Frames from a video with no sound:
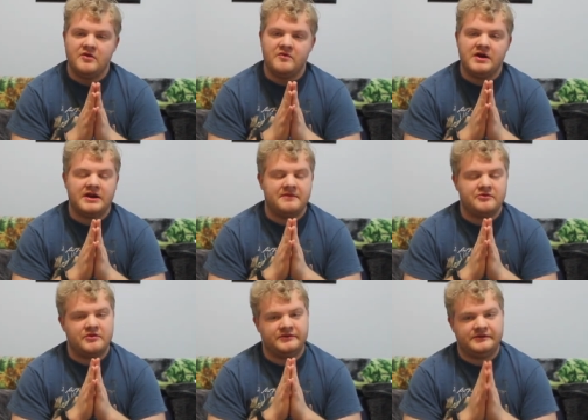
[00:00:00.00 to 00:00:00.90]
what I'm
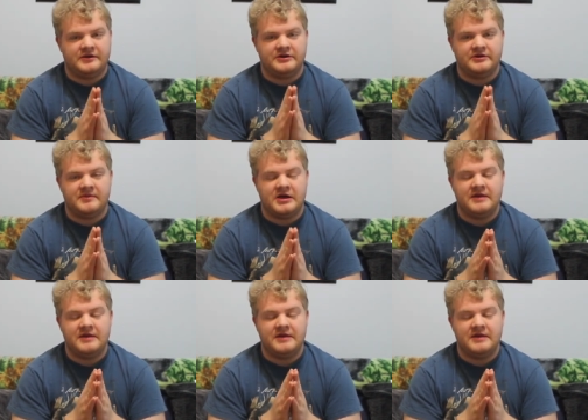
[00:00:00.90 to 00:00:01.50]
going to talk about.